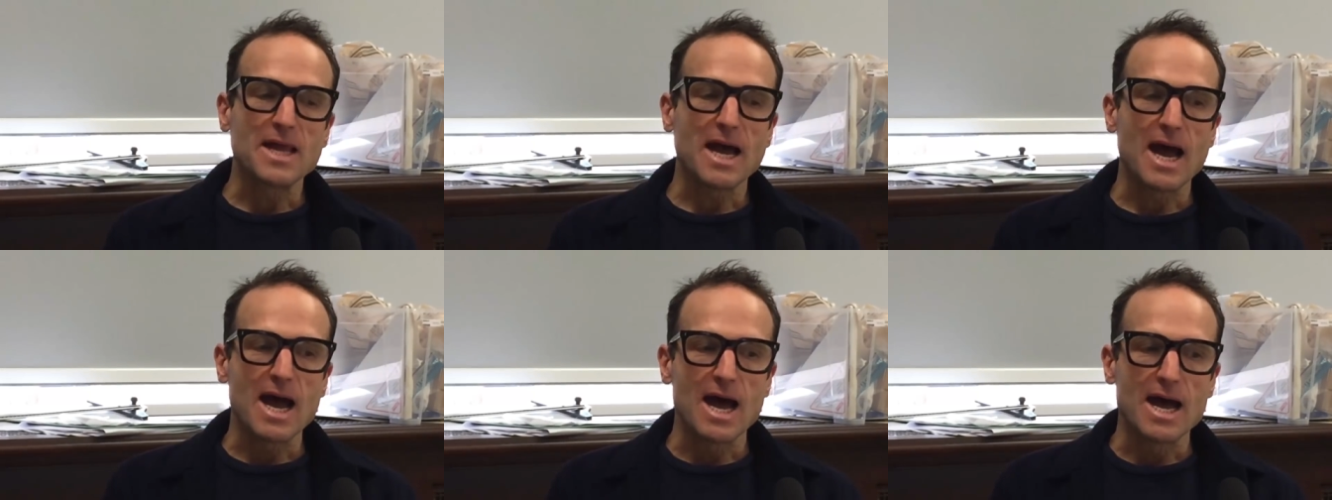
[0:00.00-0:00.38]

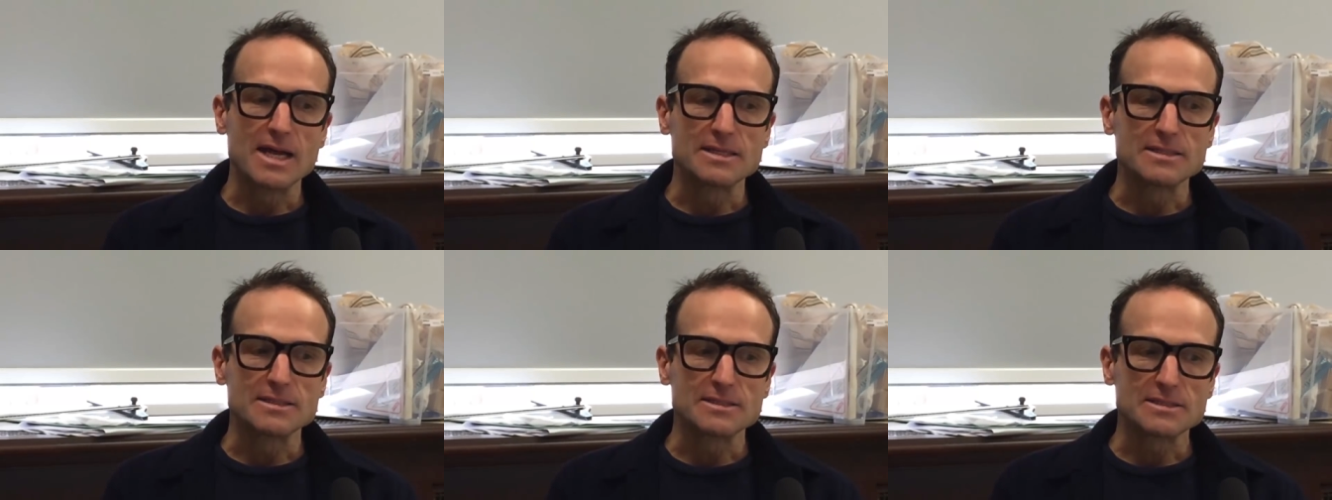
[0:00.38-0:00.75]

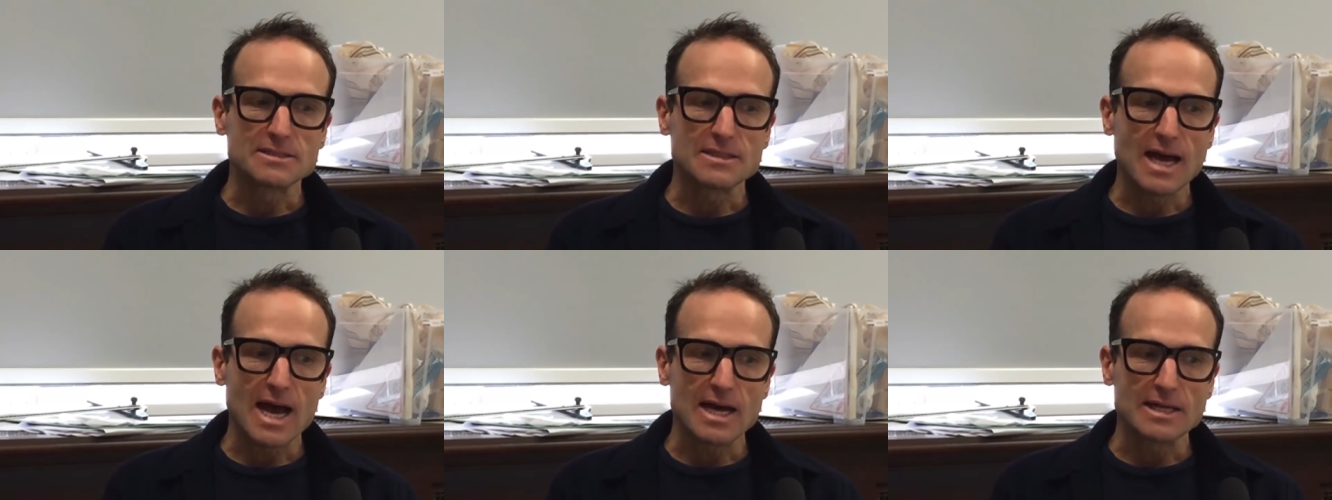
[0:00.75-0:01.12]
And
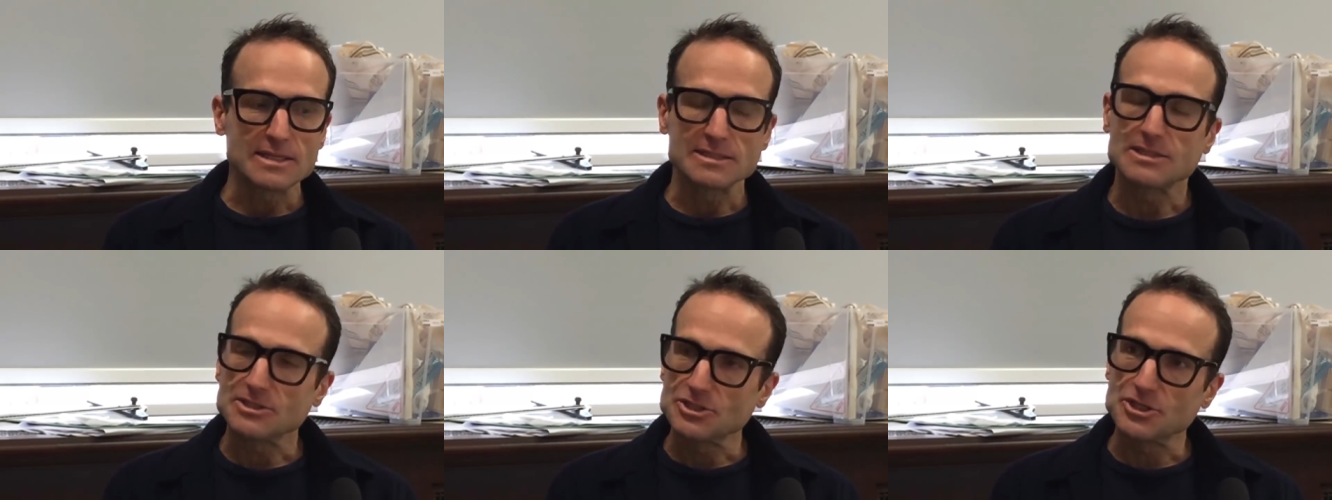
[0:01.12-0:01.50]
that
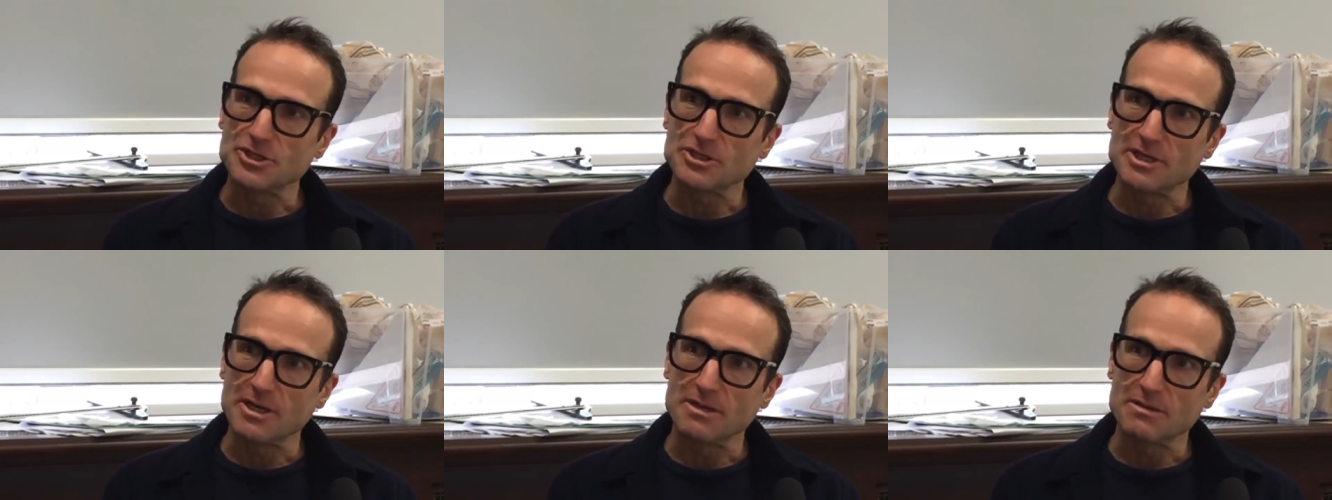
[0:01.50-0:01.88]
is the
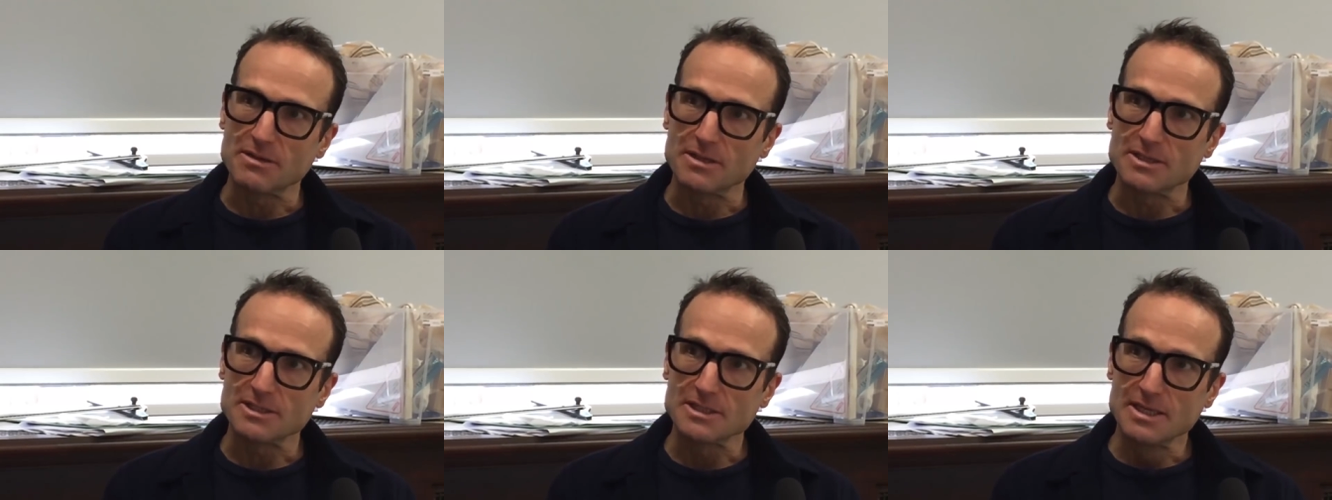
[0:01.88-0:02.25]
studio
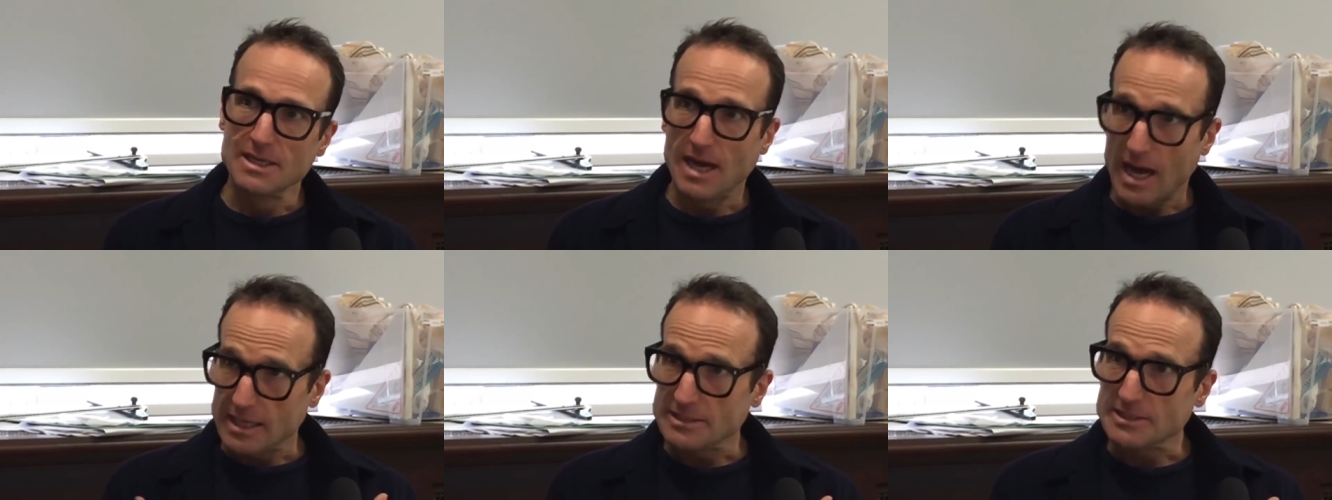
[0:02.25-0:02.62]
that
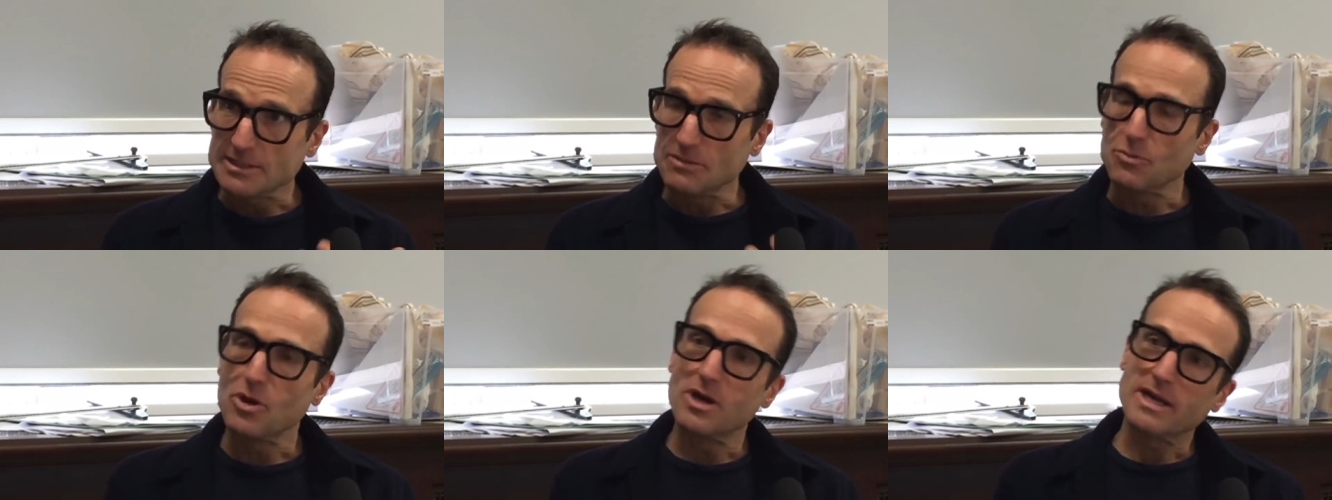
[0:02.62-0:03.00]
I
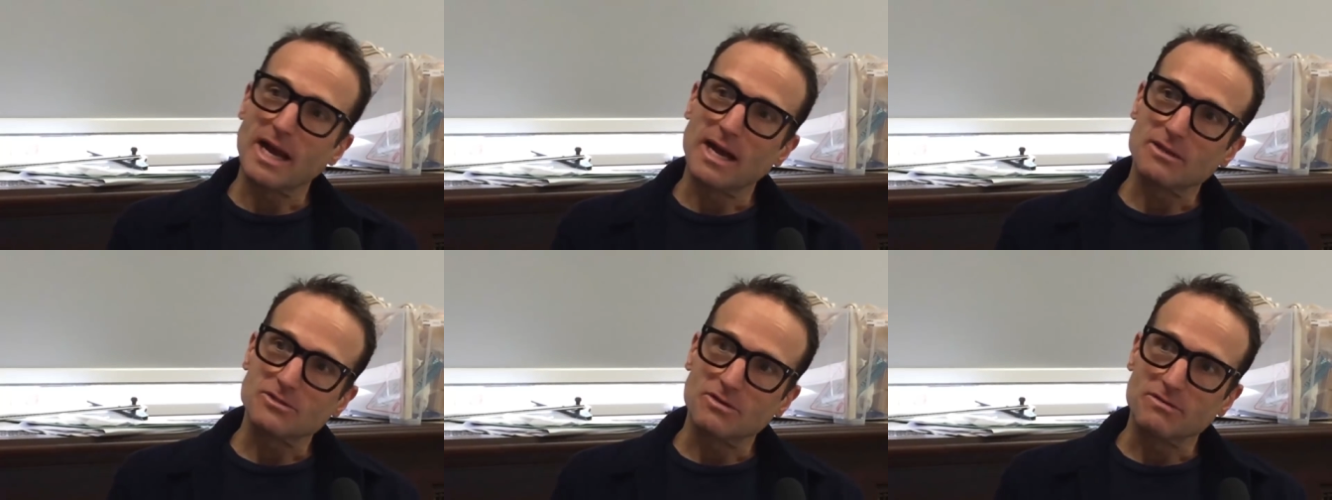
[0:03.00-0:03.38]
still work
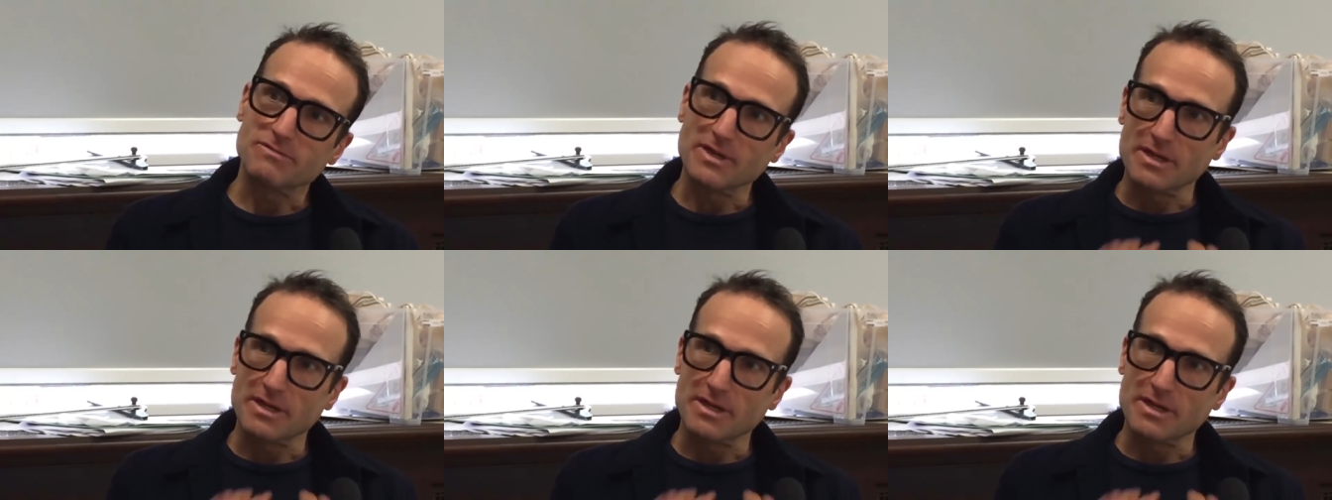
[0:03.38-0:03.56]
out of.